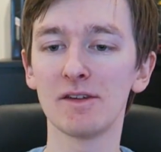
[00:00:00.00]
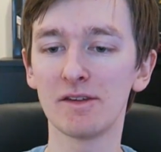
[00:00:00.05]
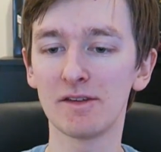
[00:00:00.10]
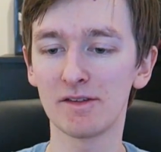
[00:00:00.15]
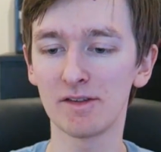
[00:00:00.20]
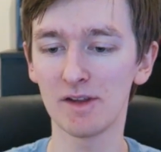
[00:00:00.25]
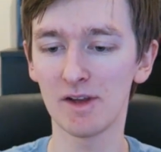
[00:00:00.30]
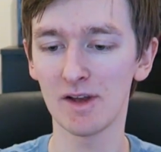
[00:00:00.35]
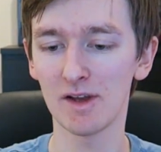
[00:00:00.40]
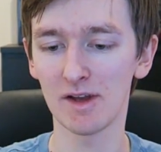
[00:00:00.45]

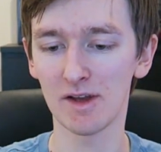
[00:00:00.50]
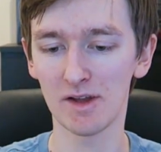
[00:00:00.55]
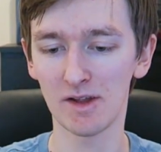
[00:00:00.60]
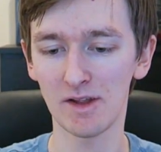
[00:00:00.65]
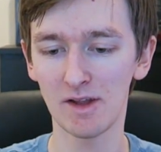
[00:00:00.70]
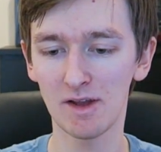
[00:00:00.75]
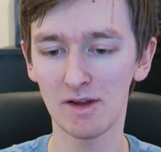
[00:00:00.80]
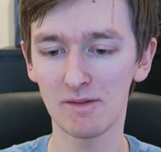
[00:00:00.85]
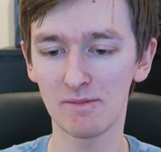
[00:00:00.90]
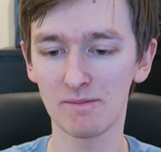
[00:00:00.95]
It's
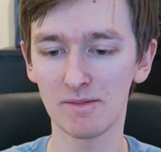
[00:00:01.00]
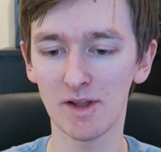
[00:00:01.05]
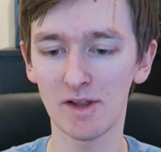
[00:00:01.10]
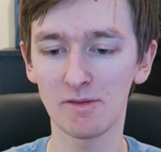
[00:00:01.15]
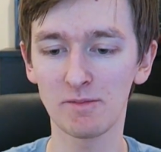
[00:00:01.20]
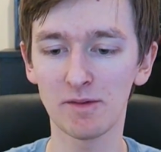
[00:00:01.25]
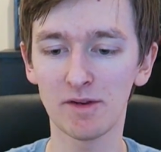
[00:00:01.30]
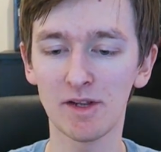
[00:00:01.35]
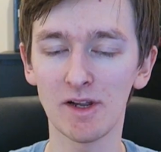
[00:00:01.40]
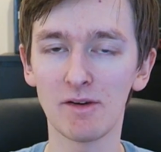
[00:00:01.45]

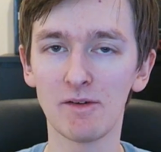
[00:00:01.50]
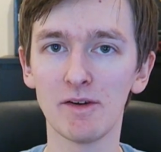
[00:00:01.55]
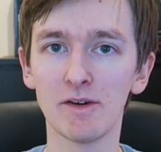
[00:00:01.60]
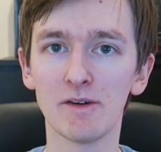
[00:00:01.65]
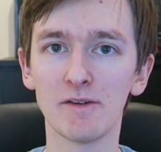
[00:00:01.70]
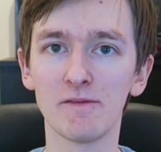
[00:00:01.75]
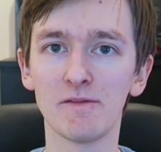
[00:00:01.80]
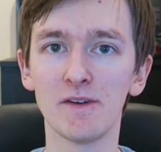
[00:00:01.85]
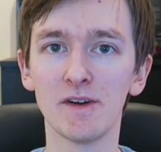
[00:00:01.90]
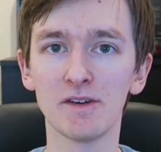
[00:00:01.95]
nice
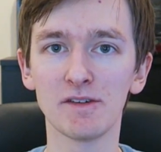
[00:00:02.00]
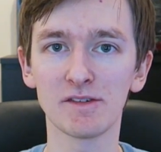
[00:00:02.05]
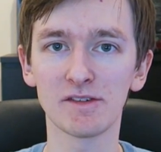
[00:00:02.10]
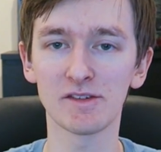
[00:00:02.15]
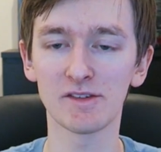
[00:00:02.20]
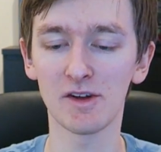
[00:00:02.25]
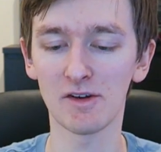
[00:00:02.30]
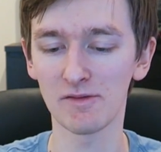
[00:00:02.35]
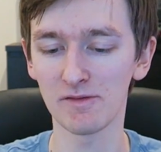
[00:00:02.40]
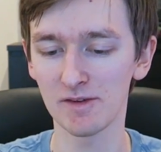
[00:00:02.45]
material. Feels
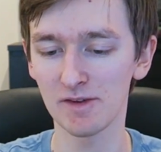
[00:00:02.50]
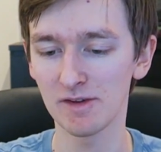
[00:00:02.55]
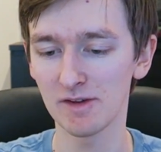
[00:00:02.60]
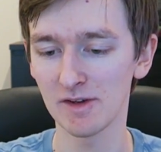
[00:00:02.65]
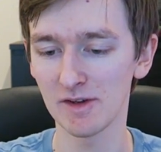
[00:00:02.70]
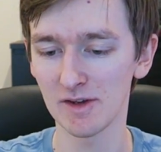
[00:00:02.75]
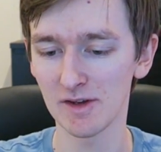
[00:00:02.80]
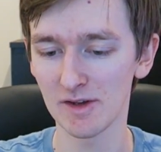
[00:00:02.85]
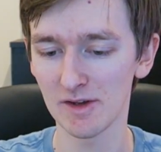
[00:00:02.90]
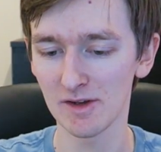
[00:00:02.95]
soft.
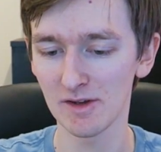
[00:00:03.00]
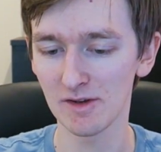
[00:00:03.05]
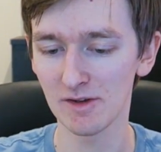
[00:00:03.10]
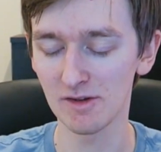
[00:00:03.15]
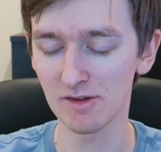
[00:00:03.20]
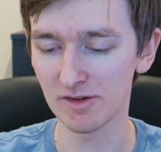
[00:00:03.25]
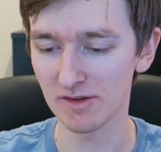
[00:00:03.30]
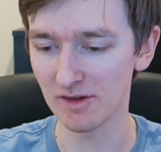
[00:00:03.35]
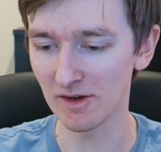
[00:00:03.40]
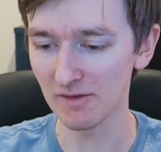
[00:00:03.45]

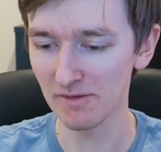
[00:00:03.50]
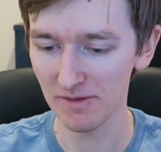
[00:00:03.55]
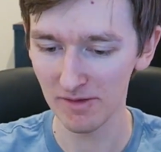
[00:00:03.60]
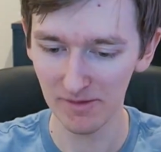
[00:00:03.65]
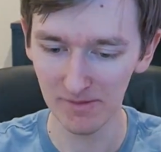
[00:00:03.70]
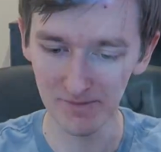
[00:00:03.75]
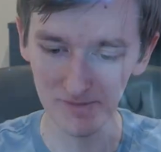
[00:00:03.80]
Good stuff.